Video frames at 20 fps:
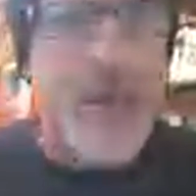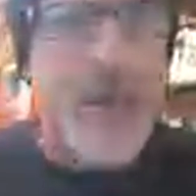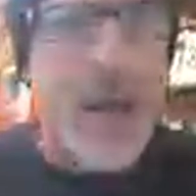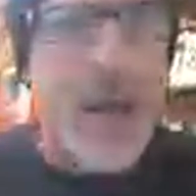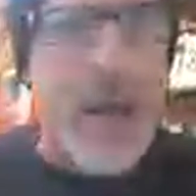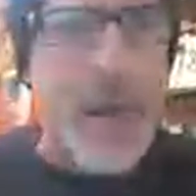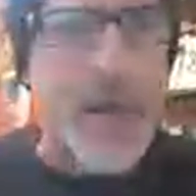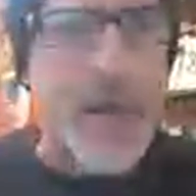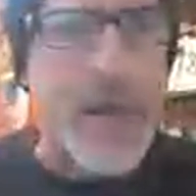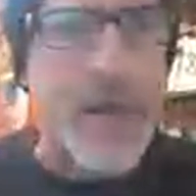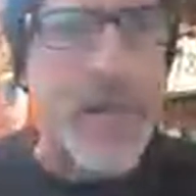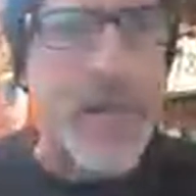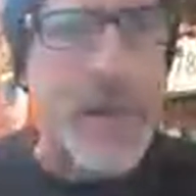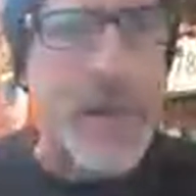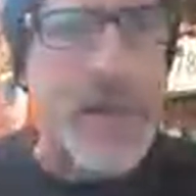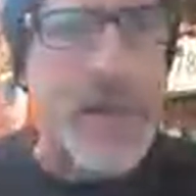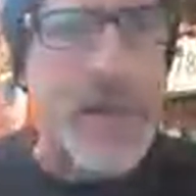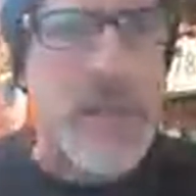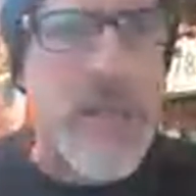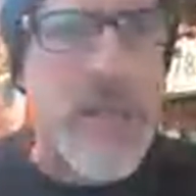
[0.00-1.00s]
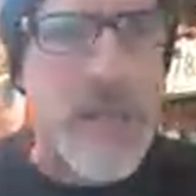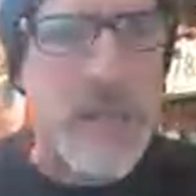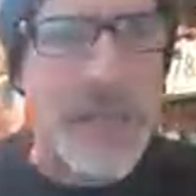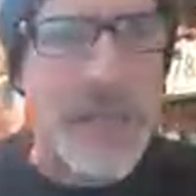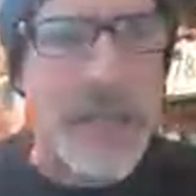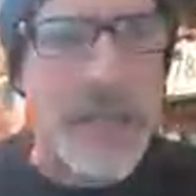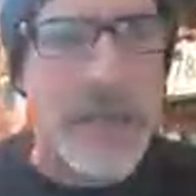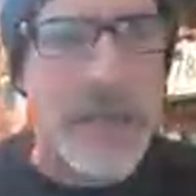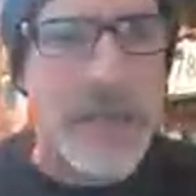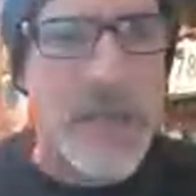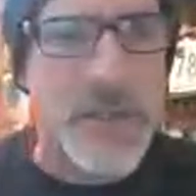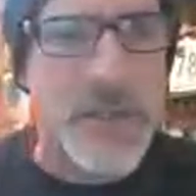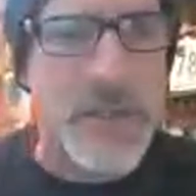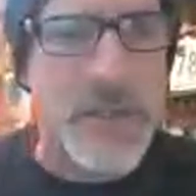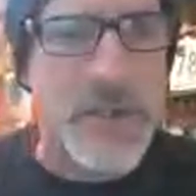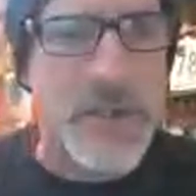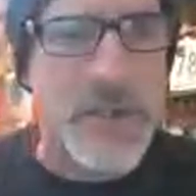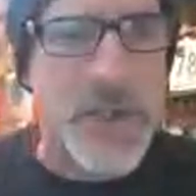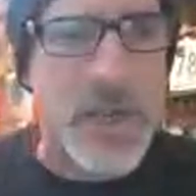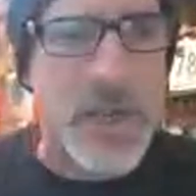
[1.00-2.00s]
Copy and paste that link. Let's
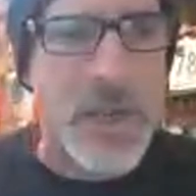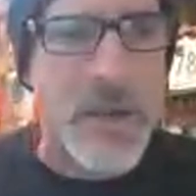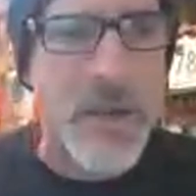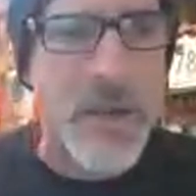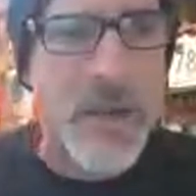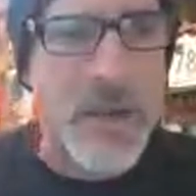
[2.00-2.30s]
just see.